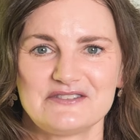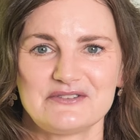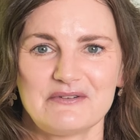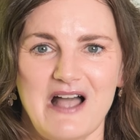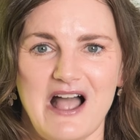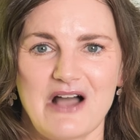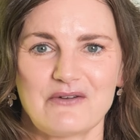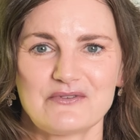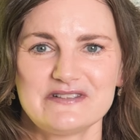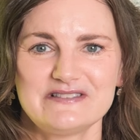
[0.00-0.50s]
So
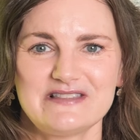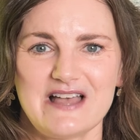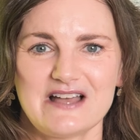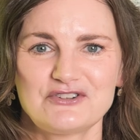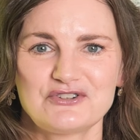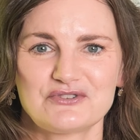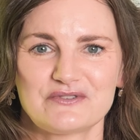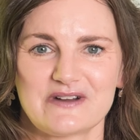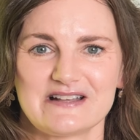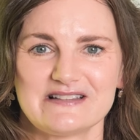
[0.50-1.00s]
how does
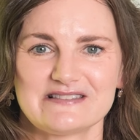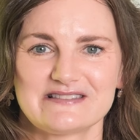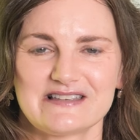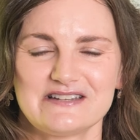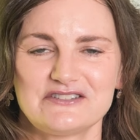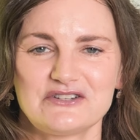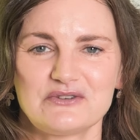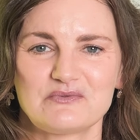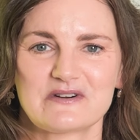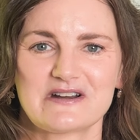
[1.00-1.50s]
that
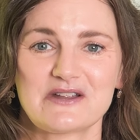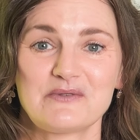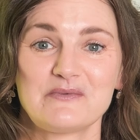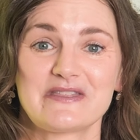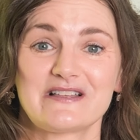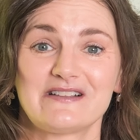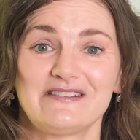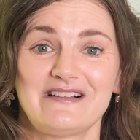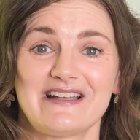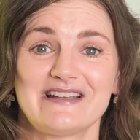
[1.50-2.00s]
translate to working
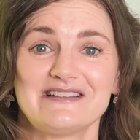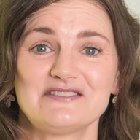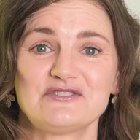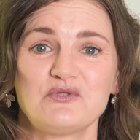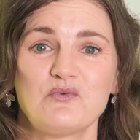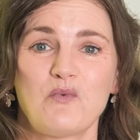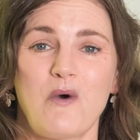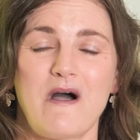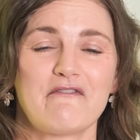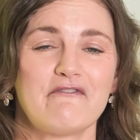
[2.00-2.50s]
with clients
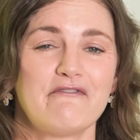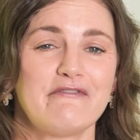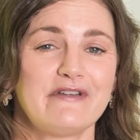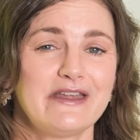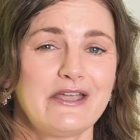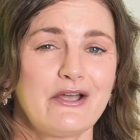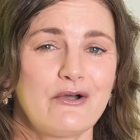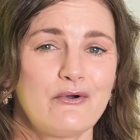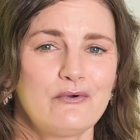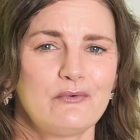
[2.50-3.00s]
who want
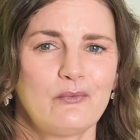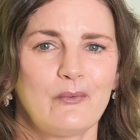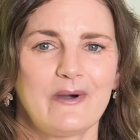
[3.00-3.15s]
video?